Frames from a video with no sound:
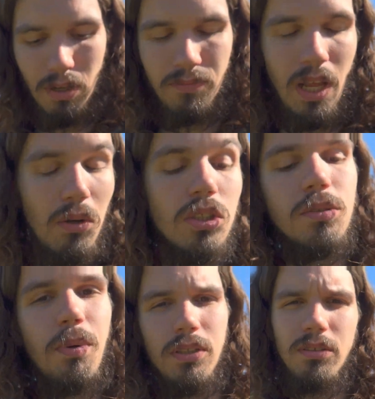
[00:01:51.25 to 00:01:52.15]
flowers,
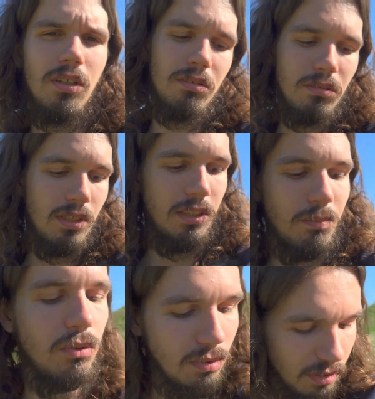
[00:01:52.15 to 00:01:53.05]
but not
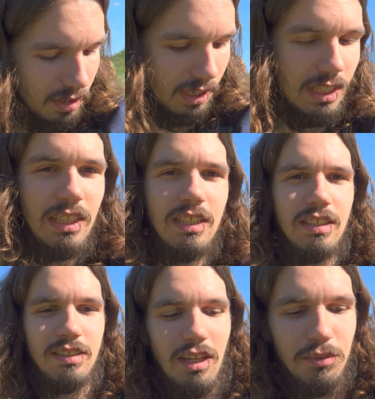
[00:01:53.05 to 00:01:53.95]
anymore.
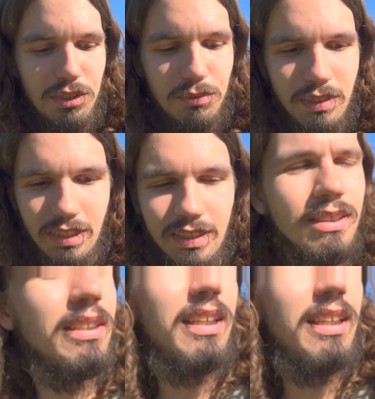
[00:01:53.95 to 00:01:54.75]
Now it's green again.